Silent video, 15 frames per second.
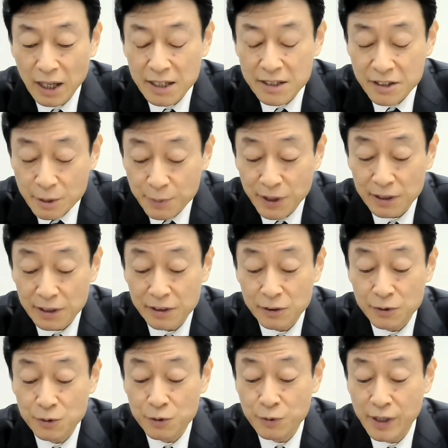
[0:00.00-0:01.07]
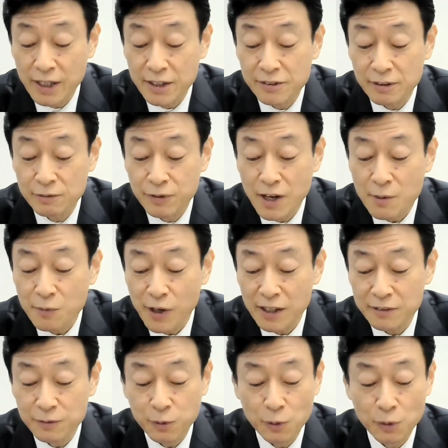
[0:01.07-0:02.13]
endeavor to create a
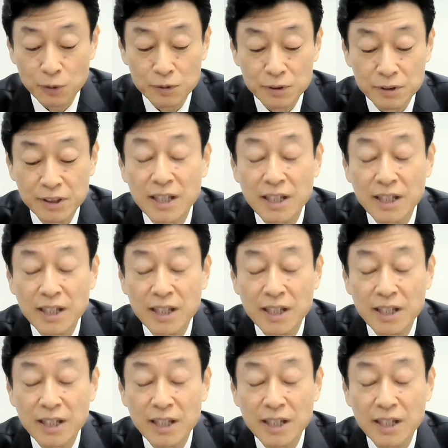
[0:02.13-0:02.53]
framework for